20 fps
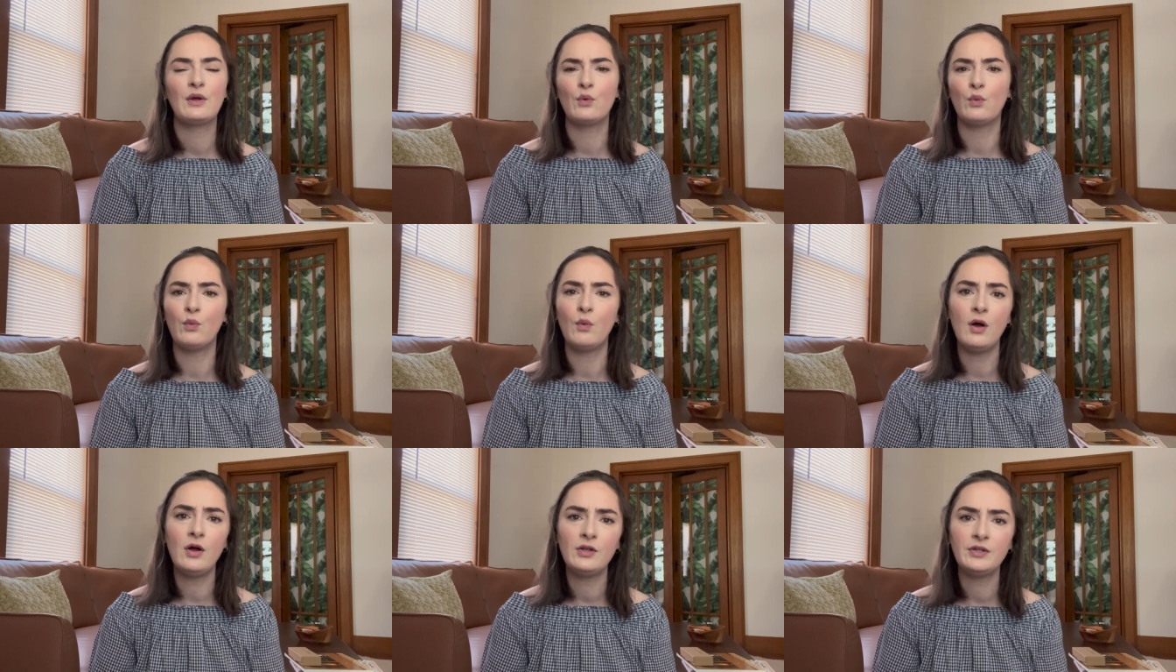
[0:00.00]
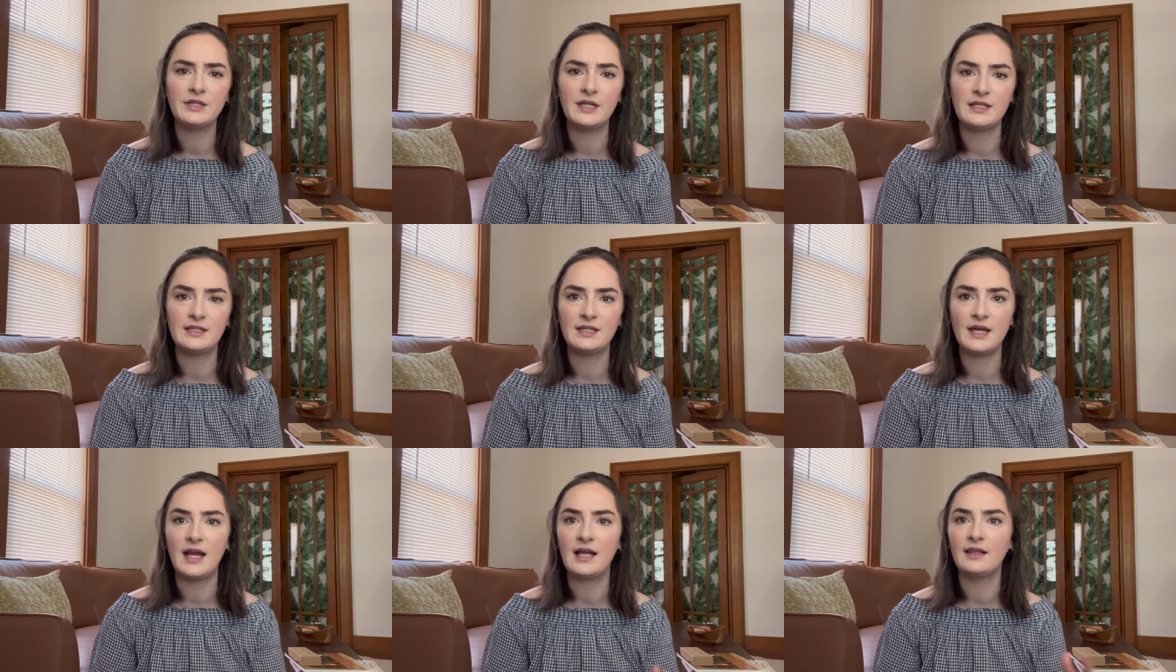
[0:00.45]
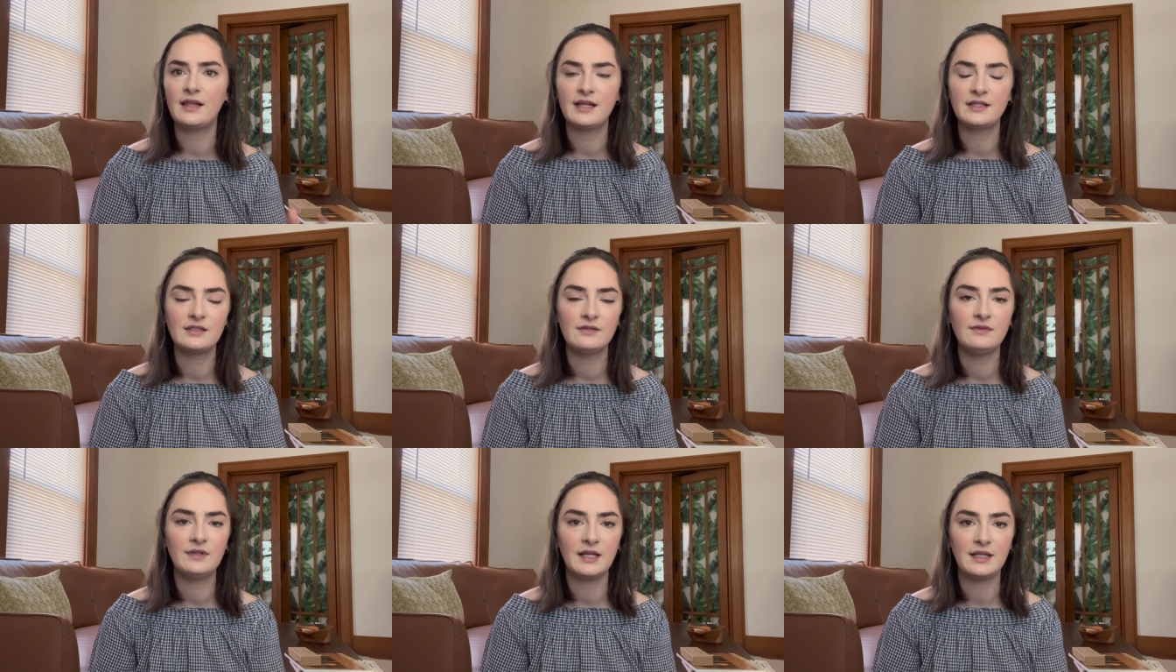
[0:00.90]
walnut dye, lots
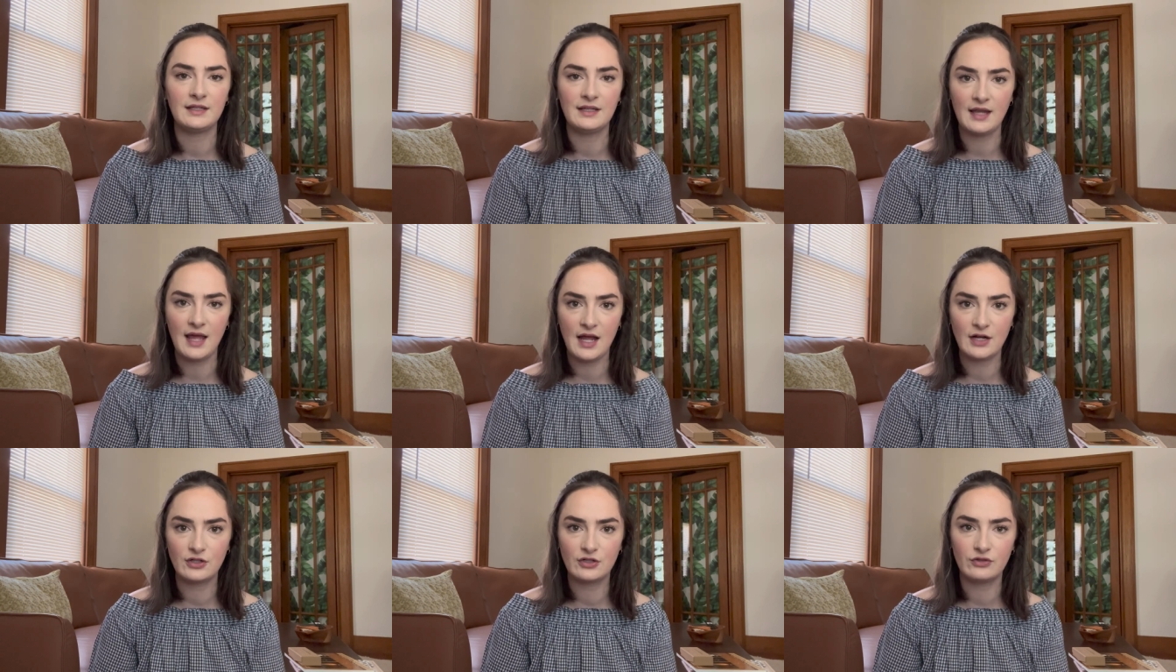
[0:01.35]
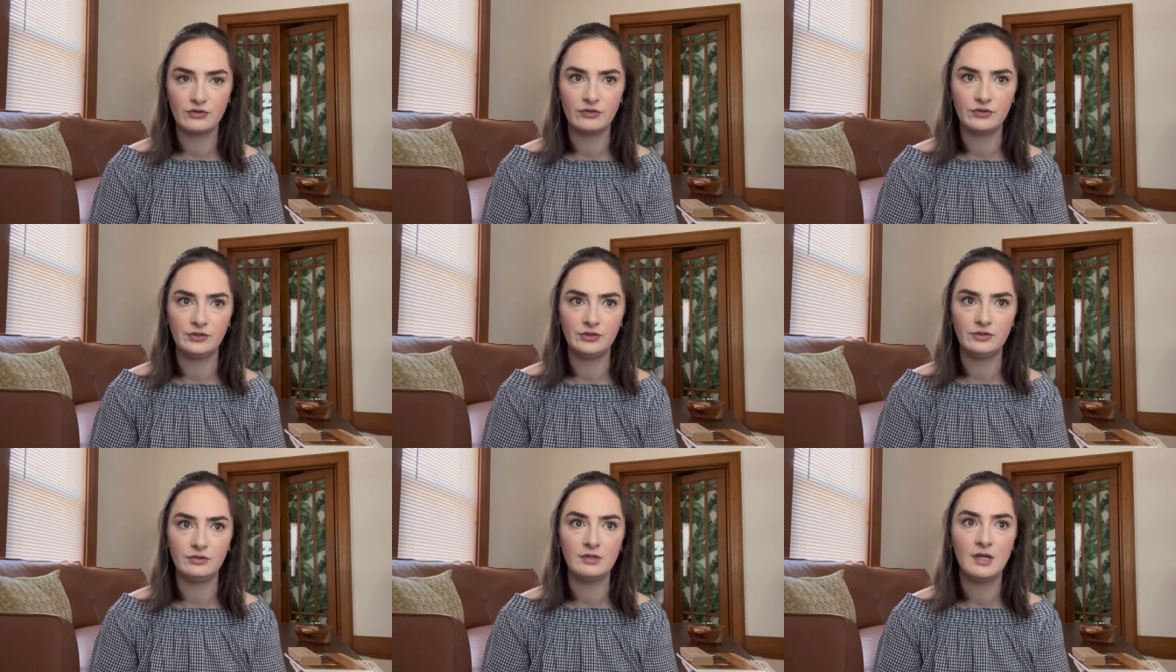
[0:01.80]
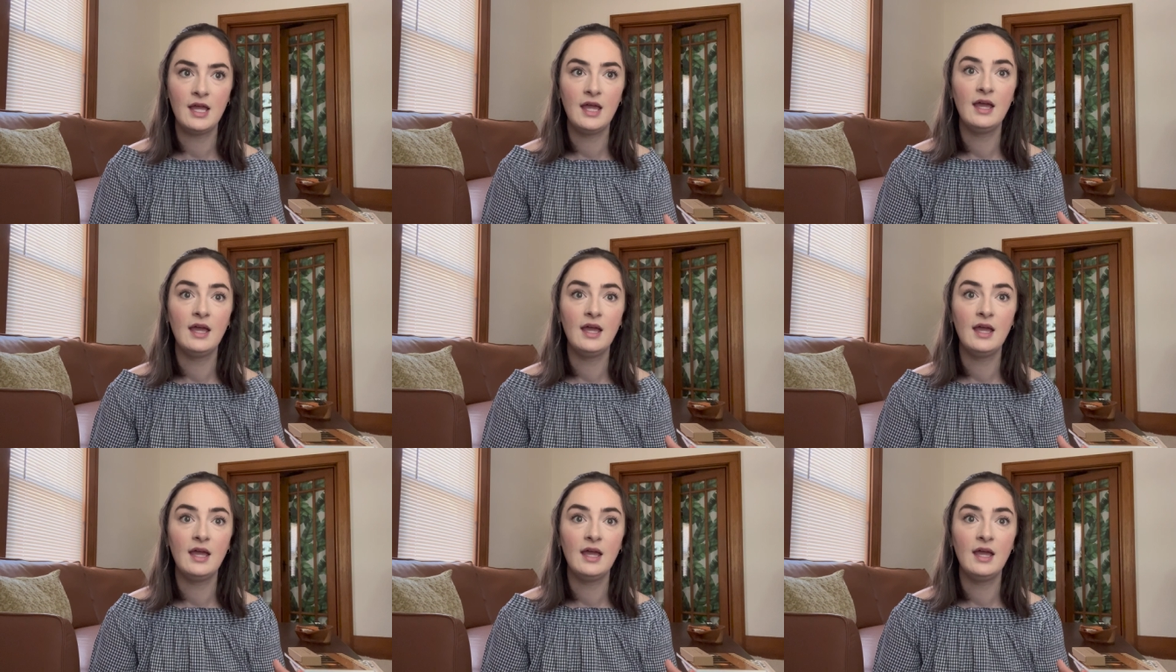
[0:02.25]
of like natural